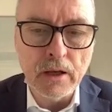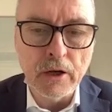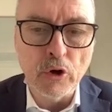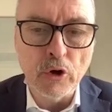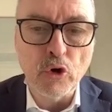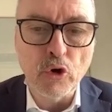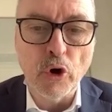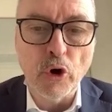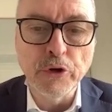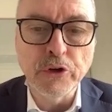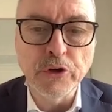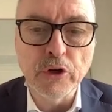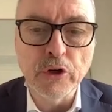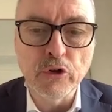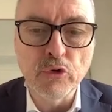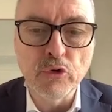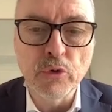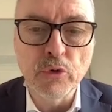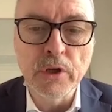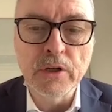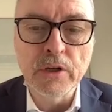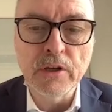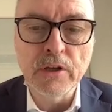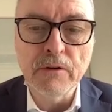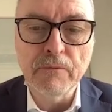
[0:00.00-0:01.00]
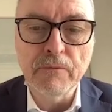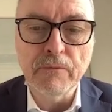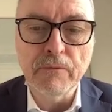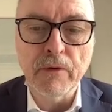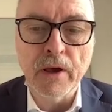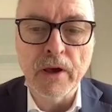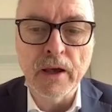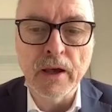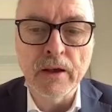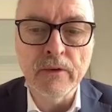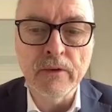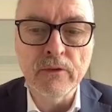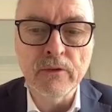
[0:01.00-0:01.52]
continuity
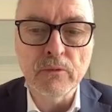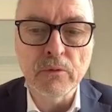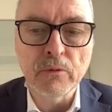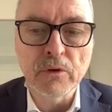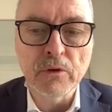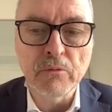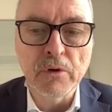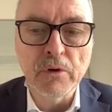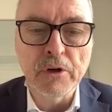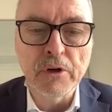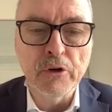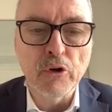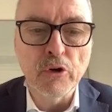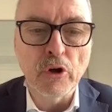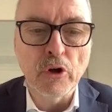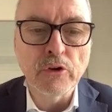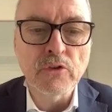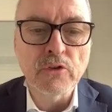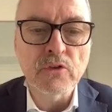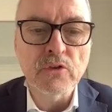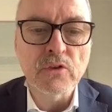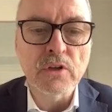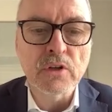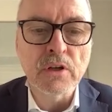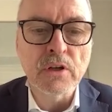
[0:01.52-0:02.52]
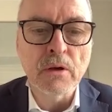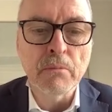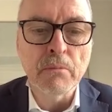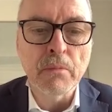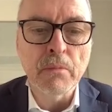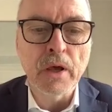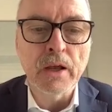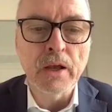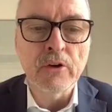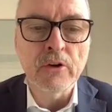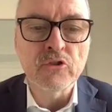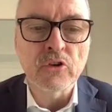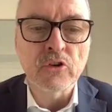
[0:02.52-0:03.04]
phase. We will not see a
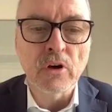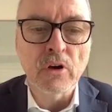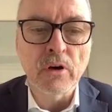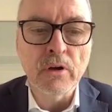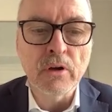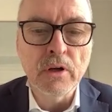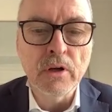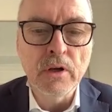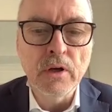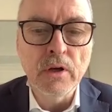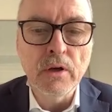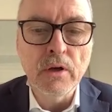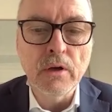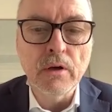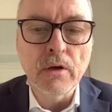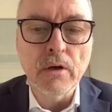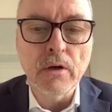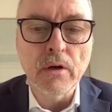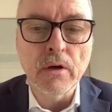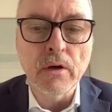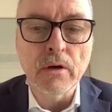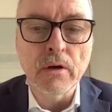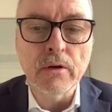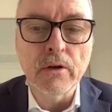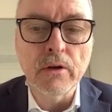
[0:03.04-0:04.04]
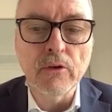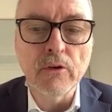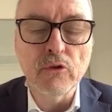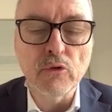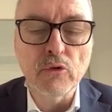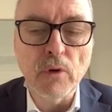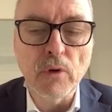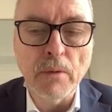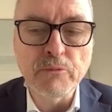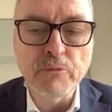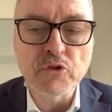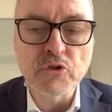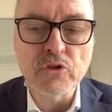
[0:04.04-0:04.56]
major
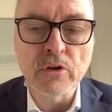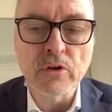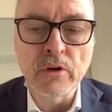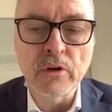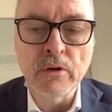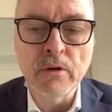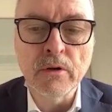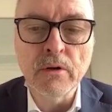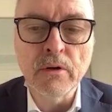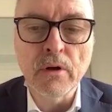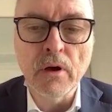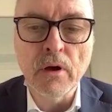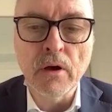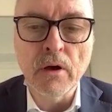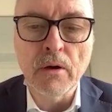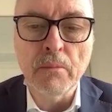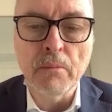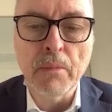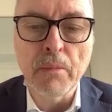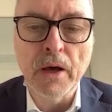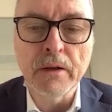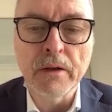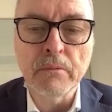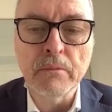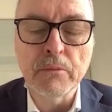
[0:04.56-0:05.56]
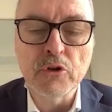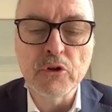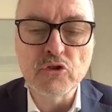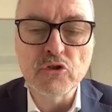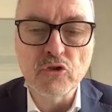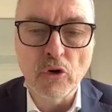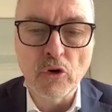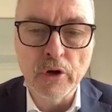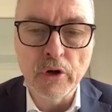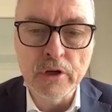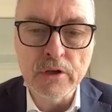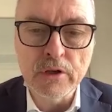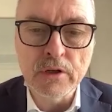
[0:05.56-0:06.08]
disruption, but
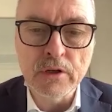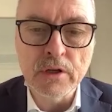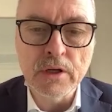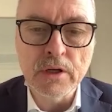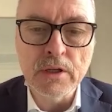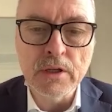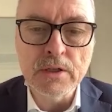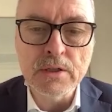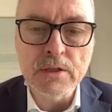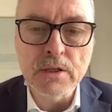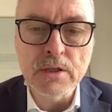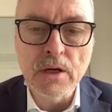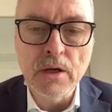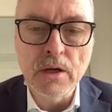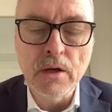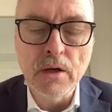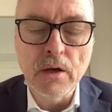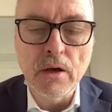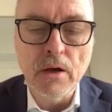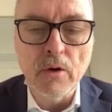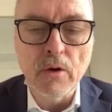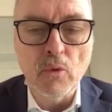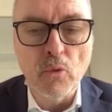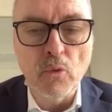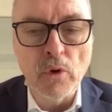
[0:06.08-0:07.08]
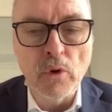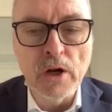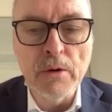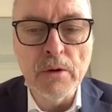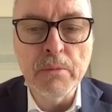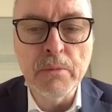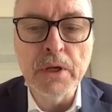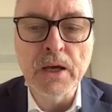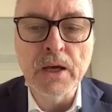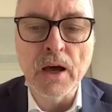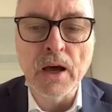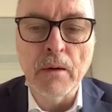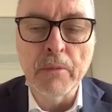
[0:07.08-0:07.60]
majorities will
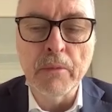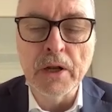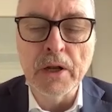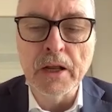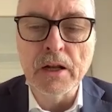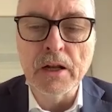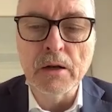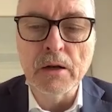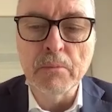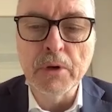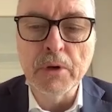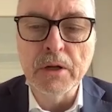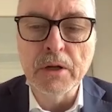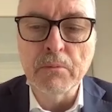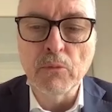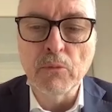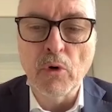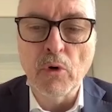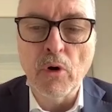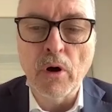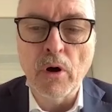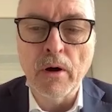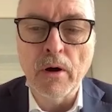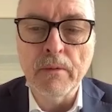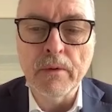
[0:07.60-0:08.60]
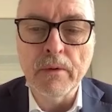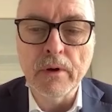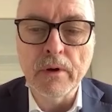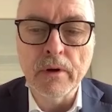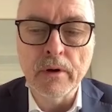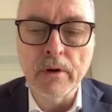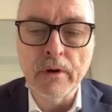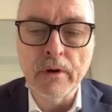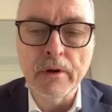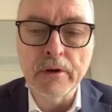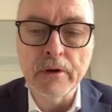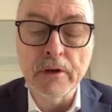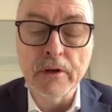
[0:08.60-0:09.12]
become a little bit more
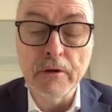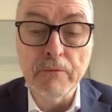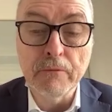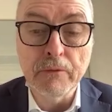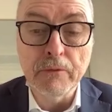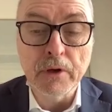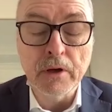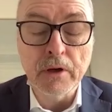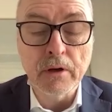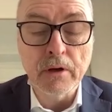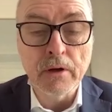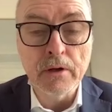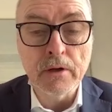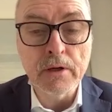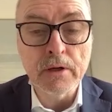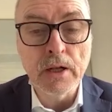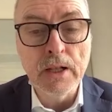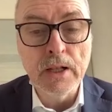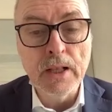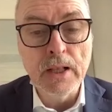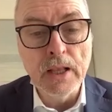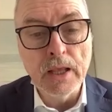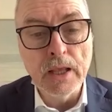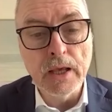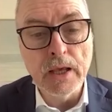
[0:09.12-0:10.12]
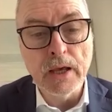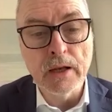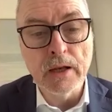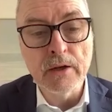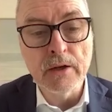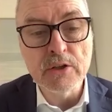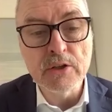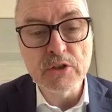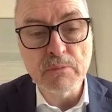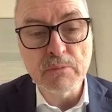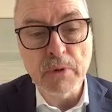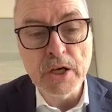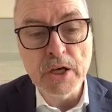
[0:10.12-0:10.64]
difficult. And
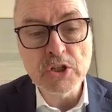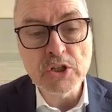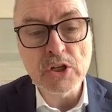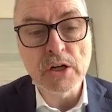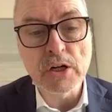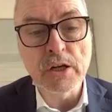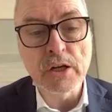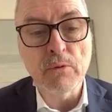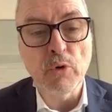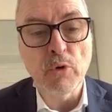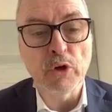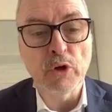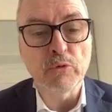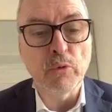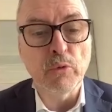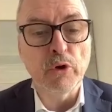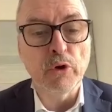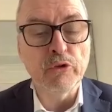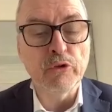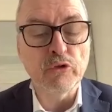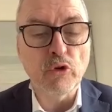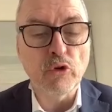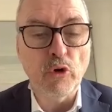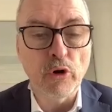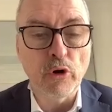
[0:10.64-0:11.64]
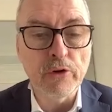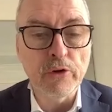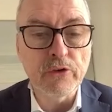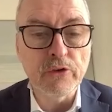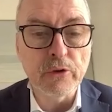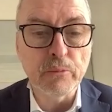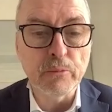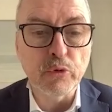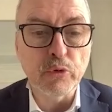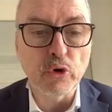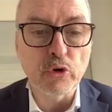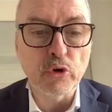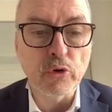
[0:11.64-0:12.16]
especially what was called the
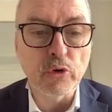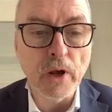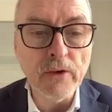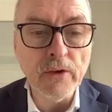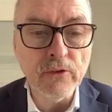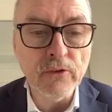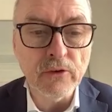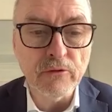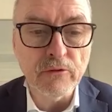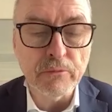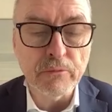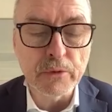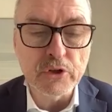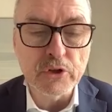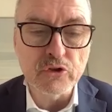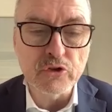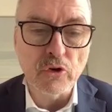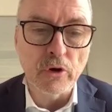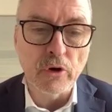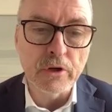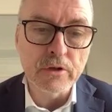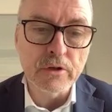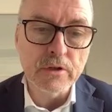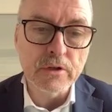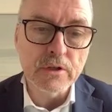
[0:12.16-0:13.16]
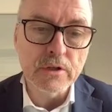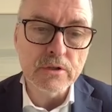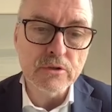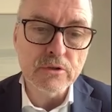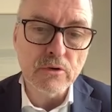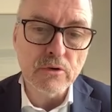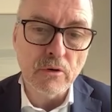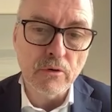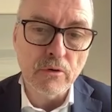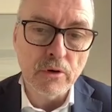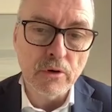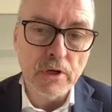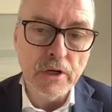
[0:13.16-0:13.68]
progressive majority,
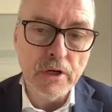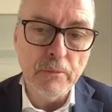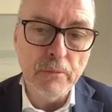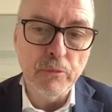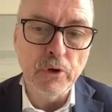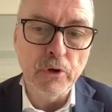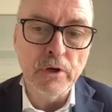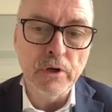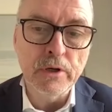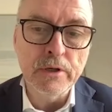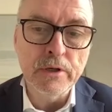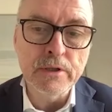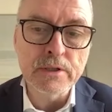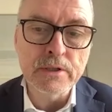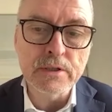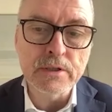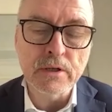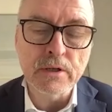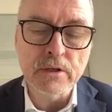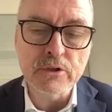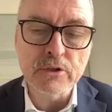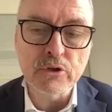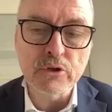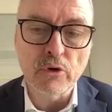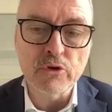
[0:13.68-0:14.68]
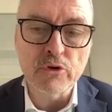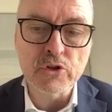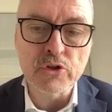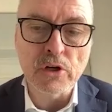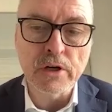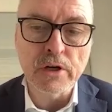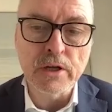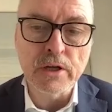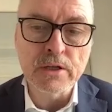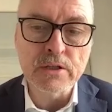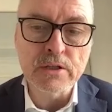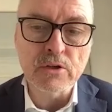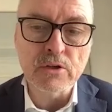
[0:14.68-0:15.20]
so liberals,
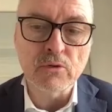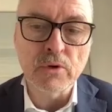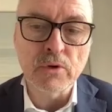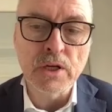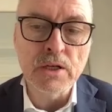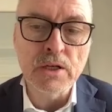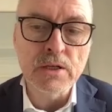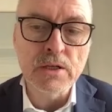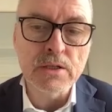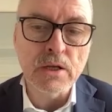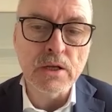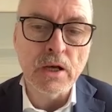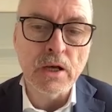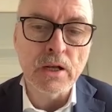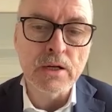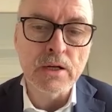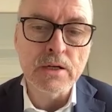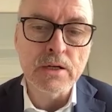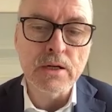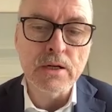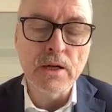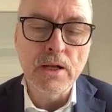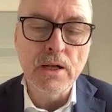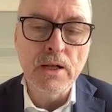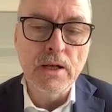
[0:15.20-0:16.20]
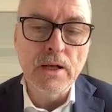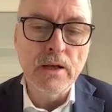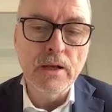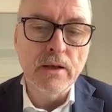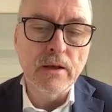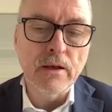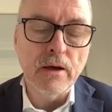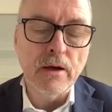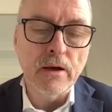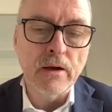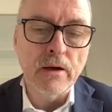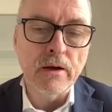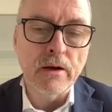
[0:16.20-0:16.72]
socialists, Greens, and
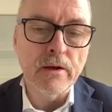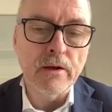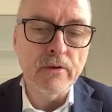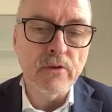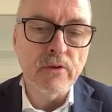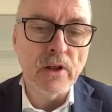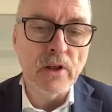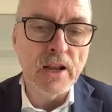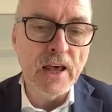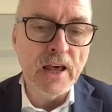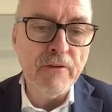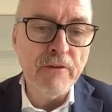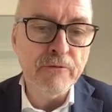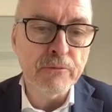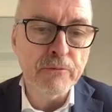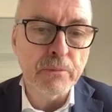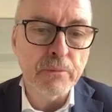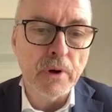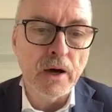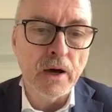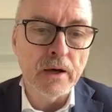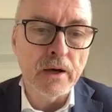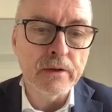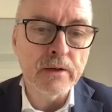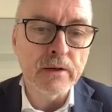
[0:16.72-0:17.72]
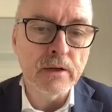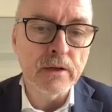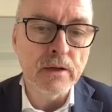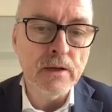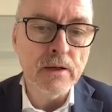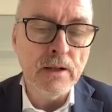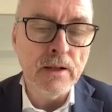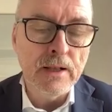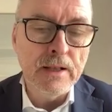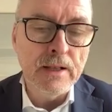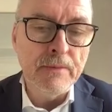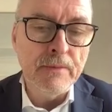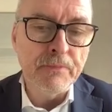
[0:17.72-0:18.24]
the left party,
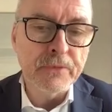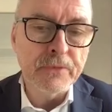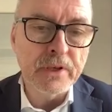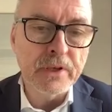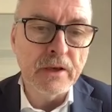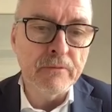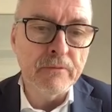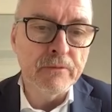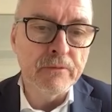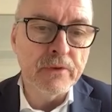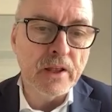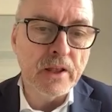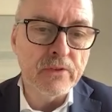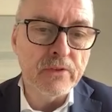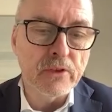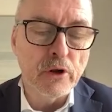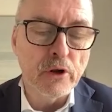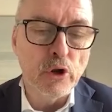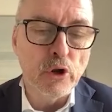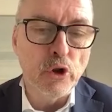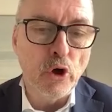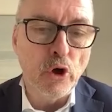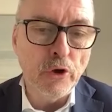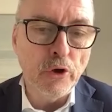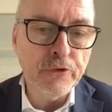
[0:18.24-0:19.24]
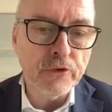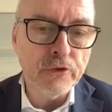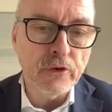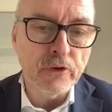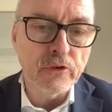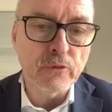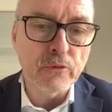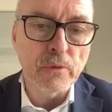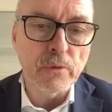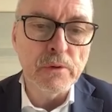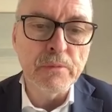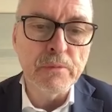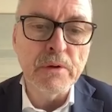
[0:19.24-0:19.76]
given that the losses
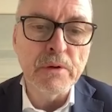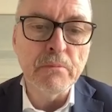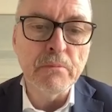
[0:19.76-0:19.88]
will be